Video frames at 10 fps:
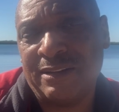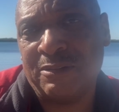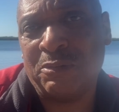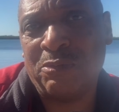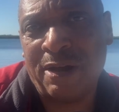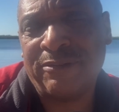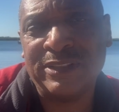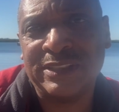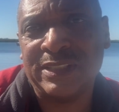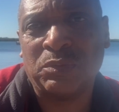
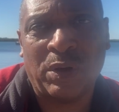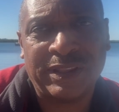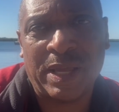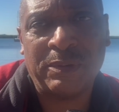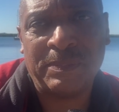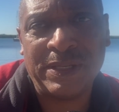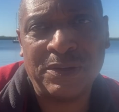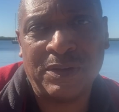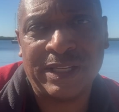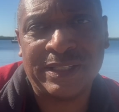references what they would be
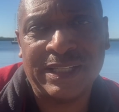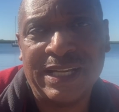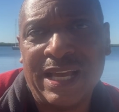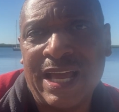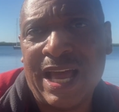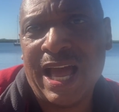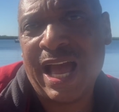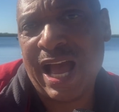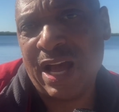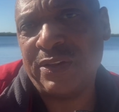doing?
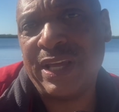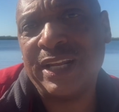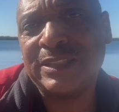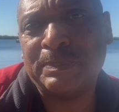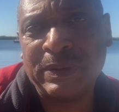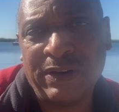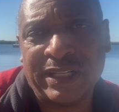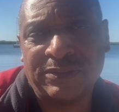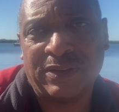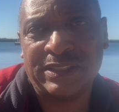How do you get
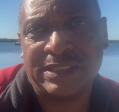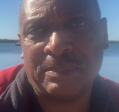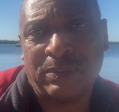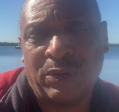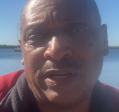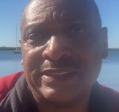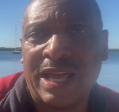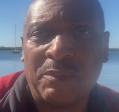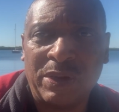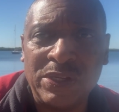experience for those employees?
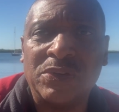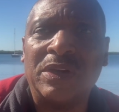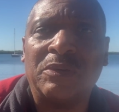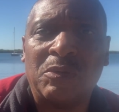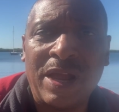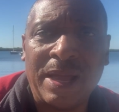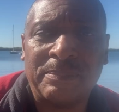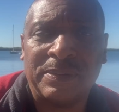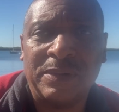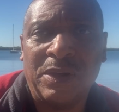That way you can
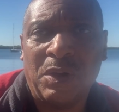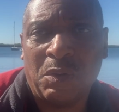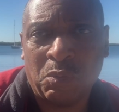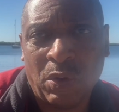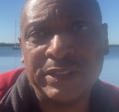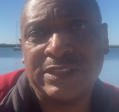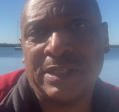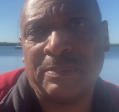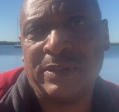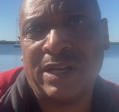ramp once
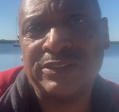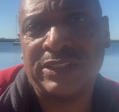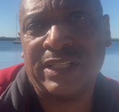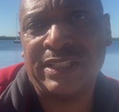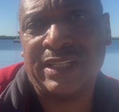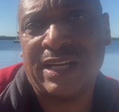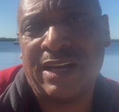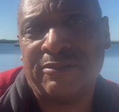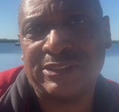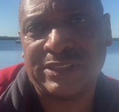the production
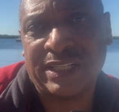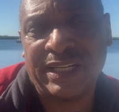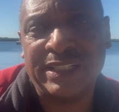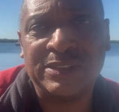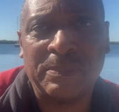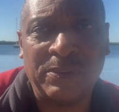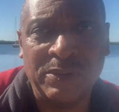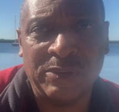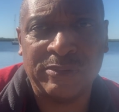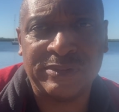facility is
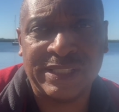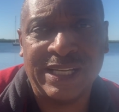approved.